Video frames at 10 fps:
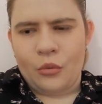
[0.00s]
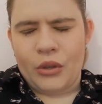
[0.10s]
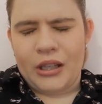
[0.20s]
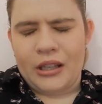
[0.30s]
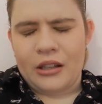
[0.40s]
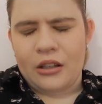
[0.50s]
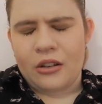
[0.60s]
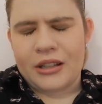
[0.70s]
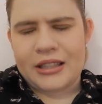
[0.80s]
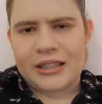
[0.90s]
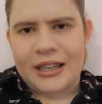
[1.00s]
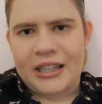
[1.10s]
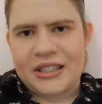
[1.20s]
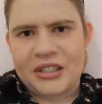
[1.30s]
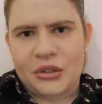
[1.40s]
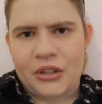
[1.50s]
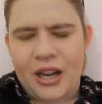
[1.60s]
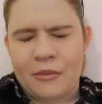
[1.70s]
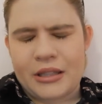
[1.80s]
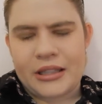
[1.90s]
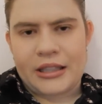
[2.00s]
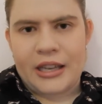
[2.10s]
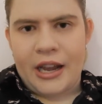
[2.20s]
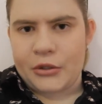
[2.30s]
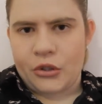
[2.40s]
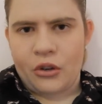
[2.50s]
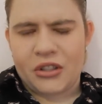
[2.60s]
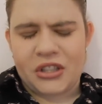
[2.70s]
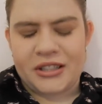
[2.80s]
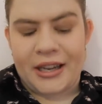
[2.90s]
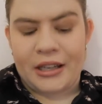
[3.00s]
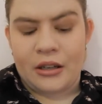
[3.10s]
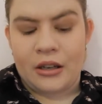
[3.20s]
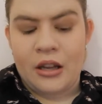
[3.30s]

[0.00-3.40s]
We got this lady to come and see our dog. She's like